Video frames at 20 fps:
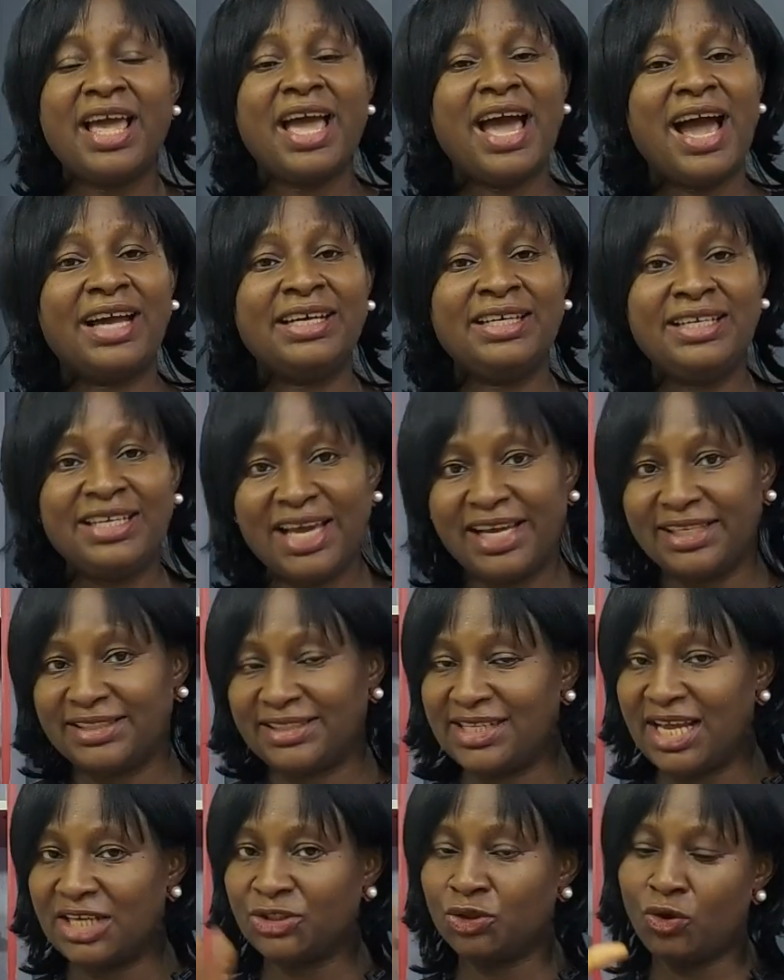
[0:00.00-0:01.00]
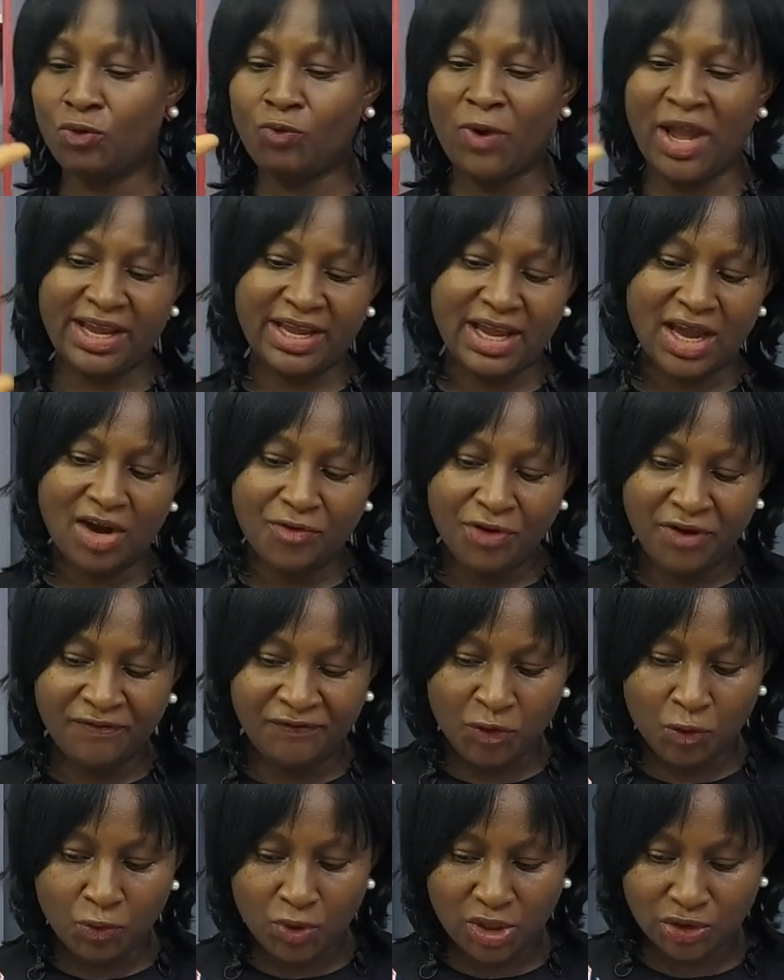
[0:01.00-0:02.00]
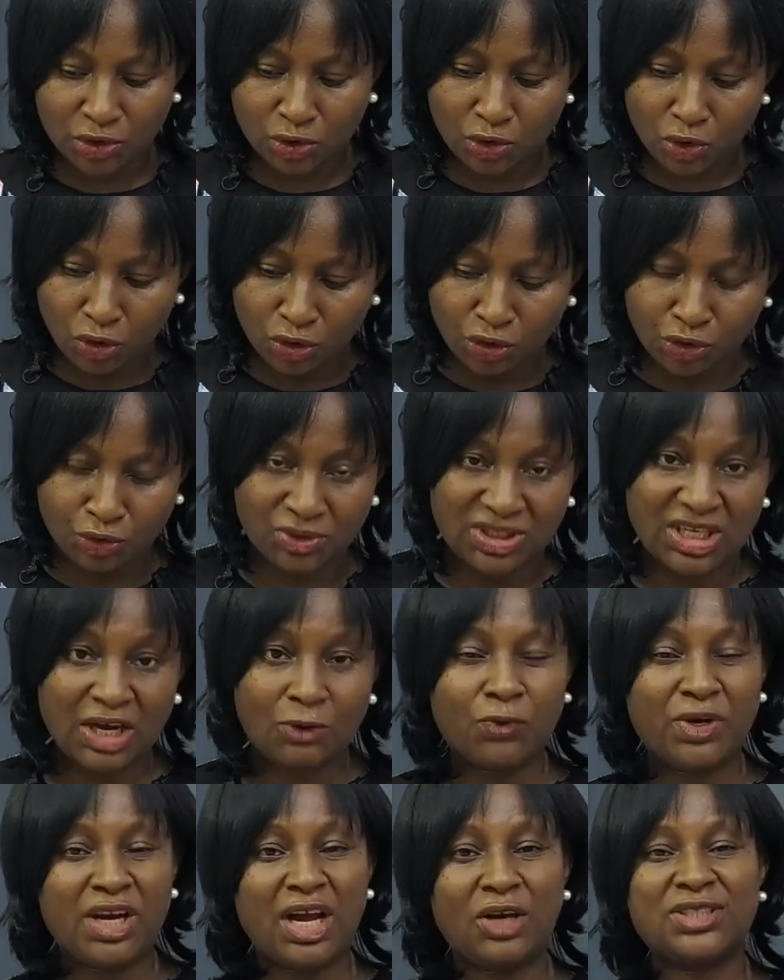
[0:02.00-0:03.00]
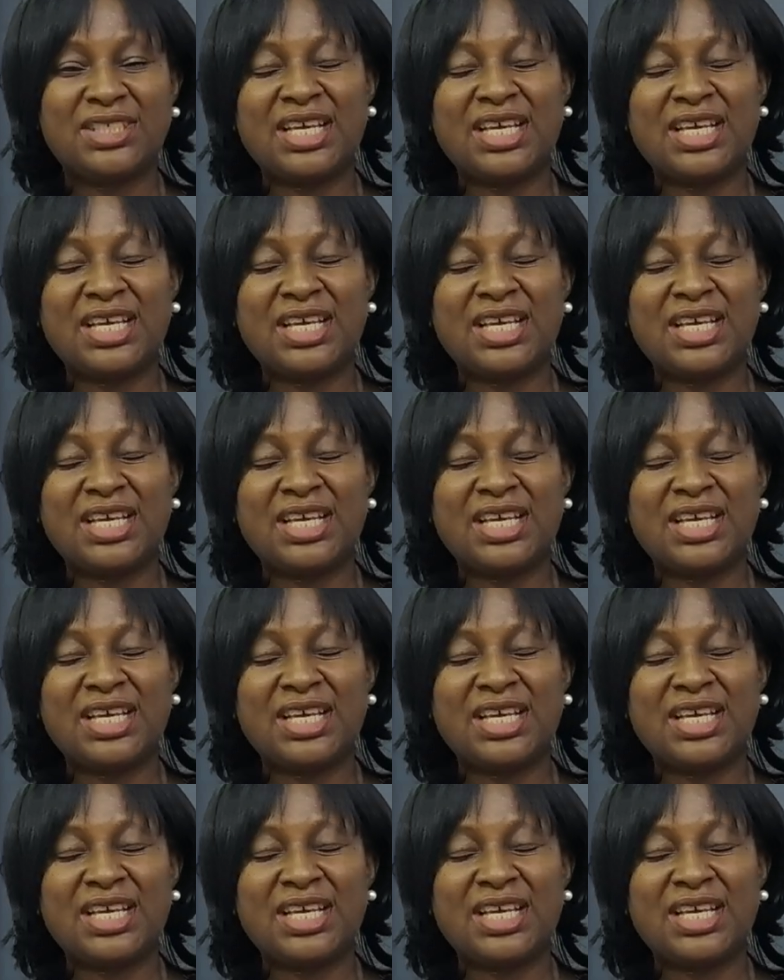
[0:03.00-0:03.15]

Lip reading: And yes, there's no way I can review a slow juicer without